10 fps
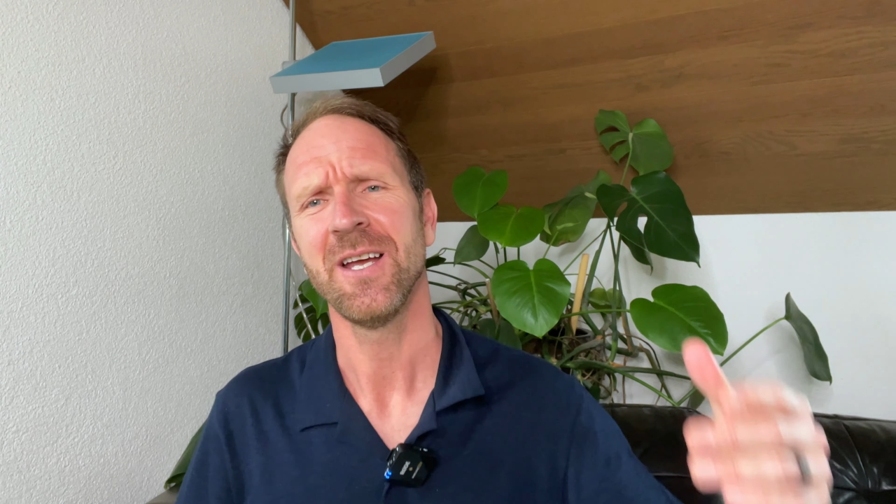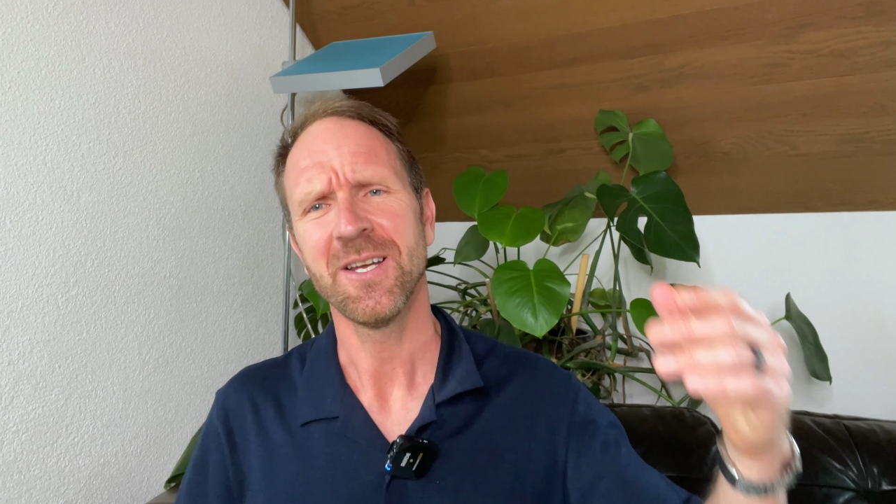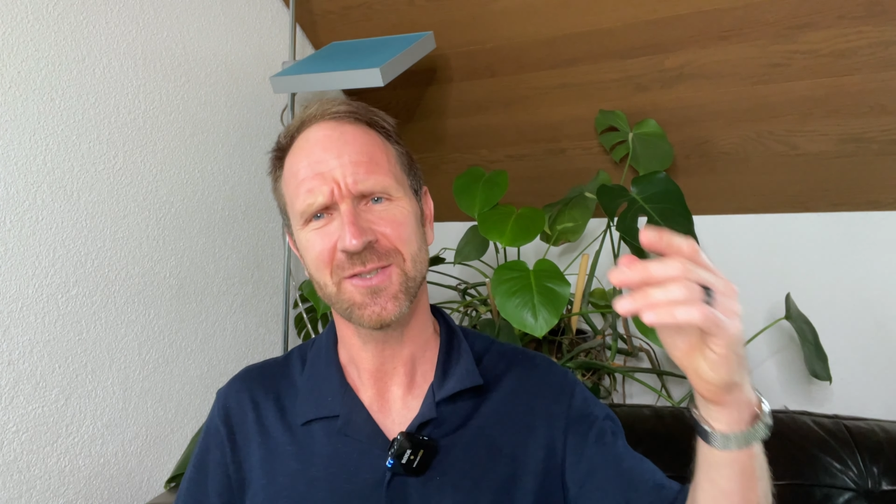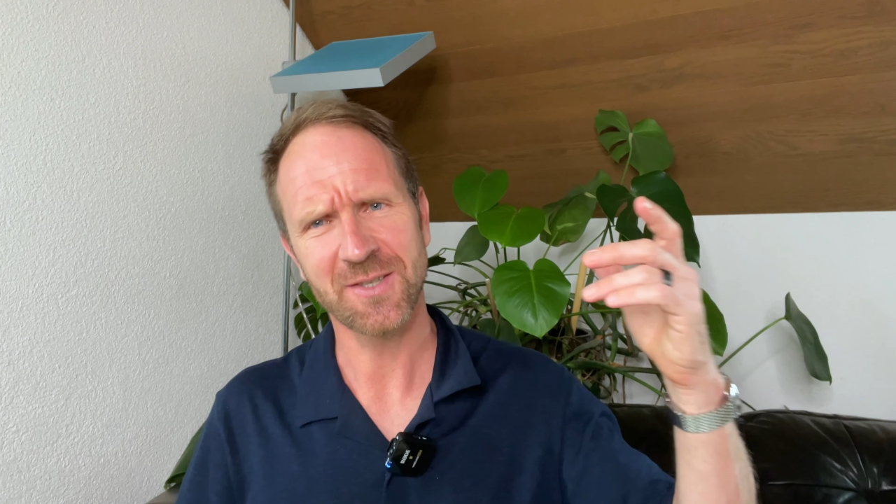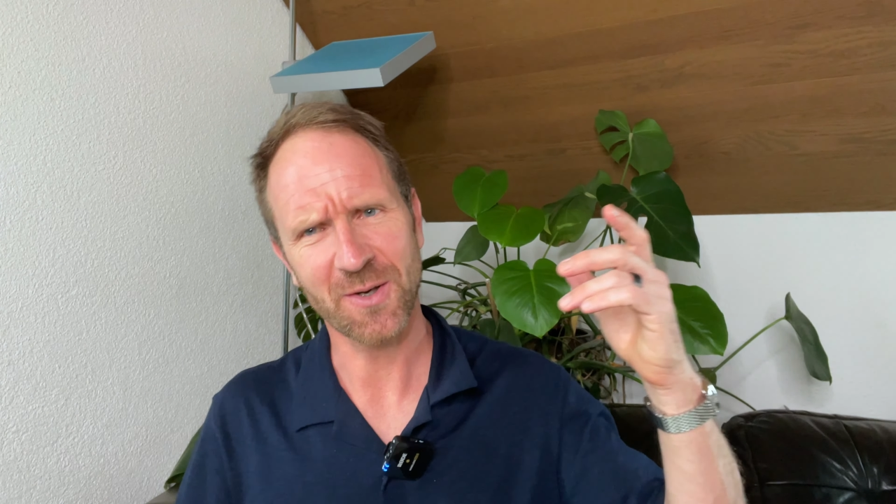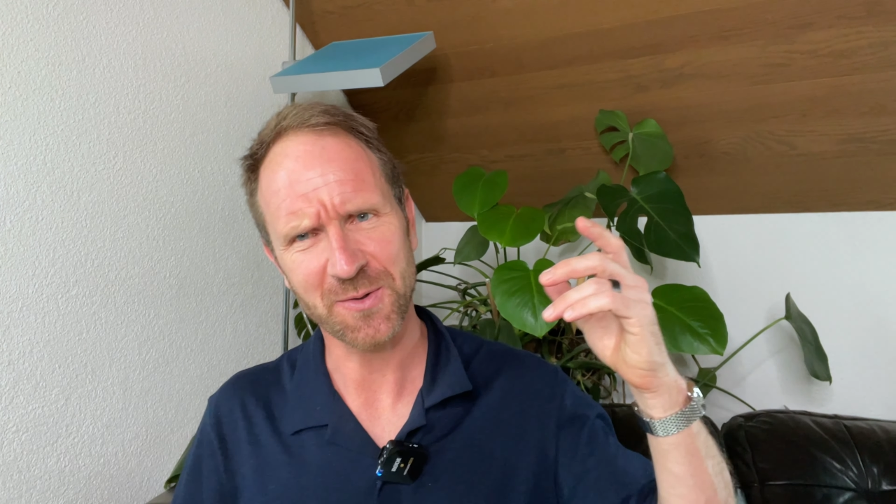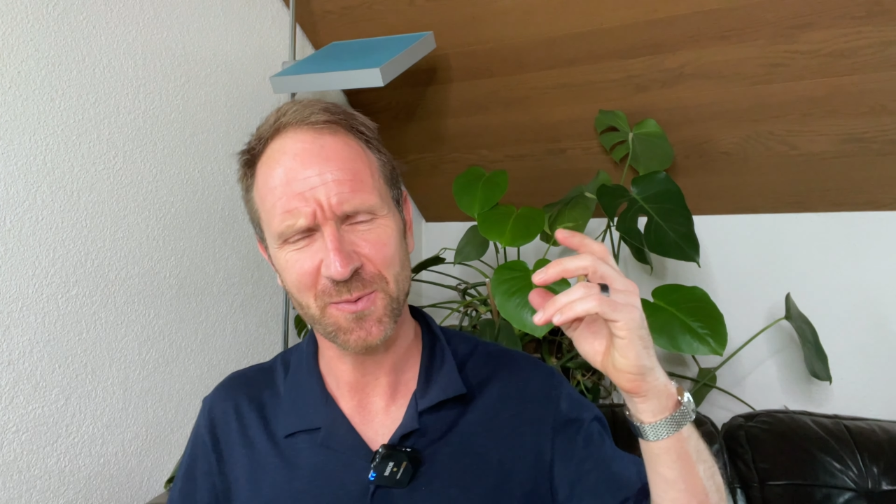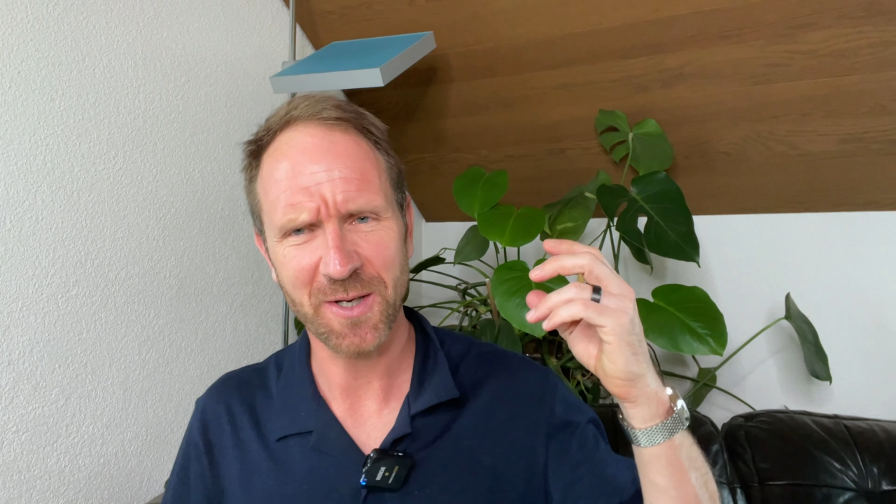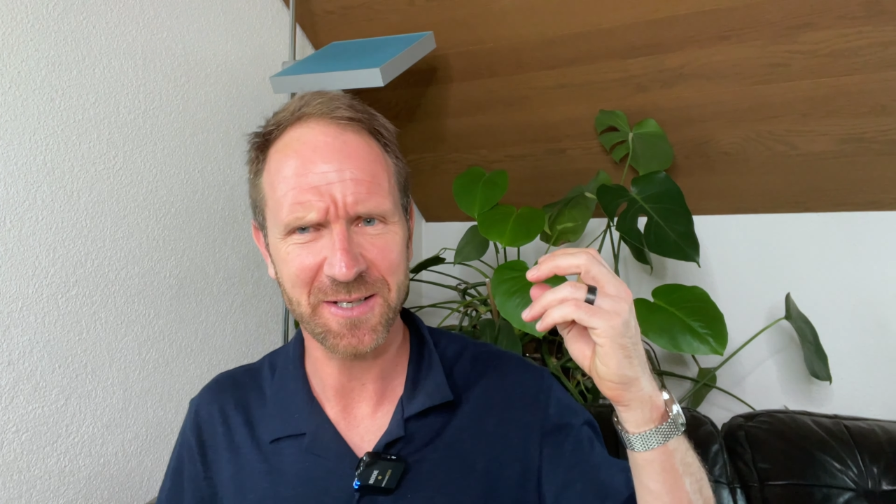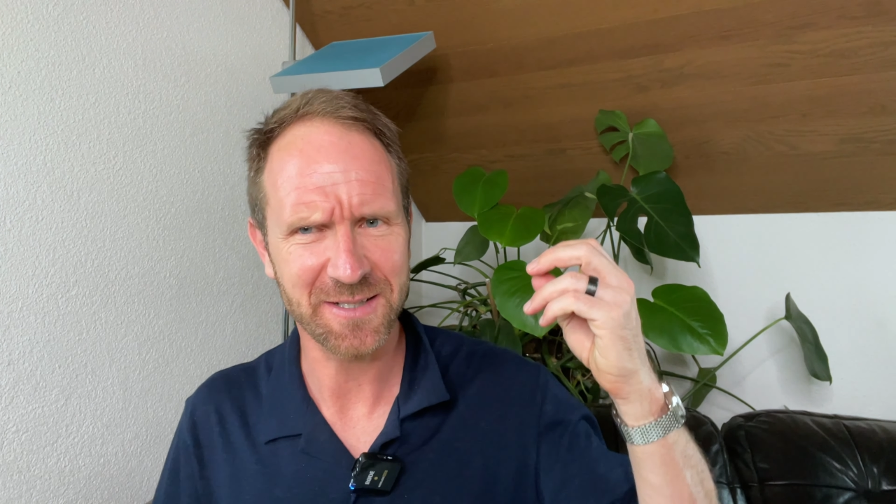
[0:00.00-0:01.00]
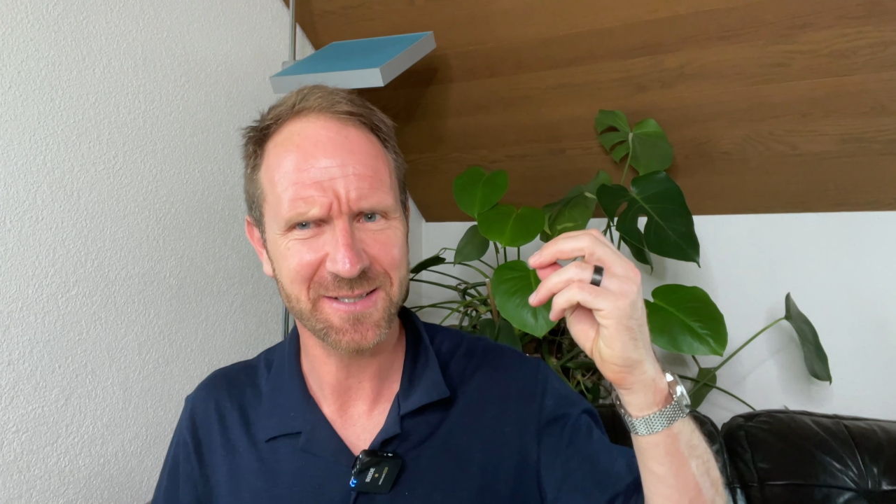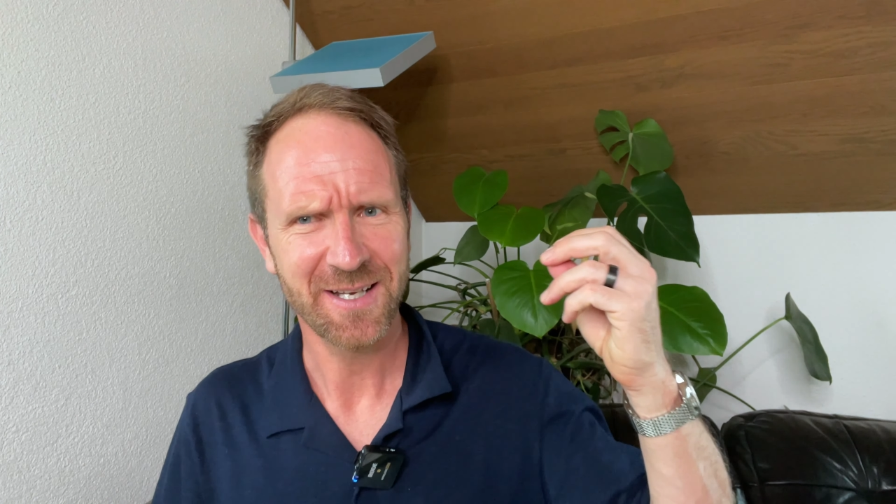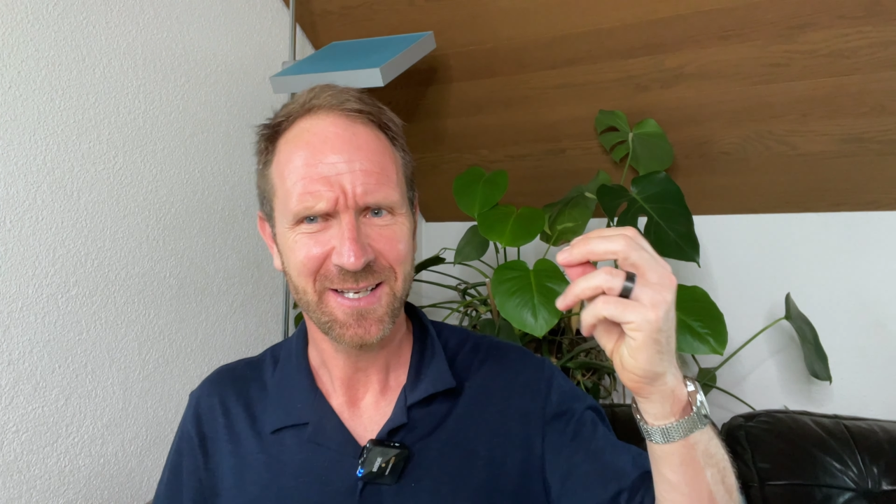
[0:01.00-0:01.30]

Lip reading: She knows where his,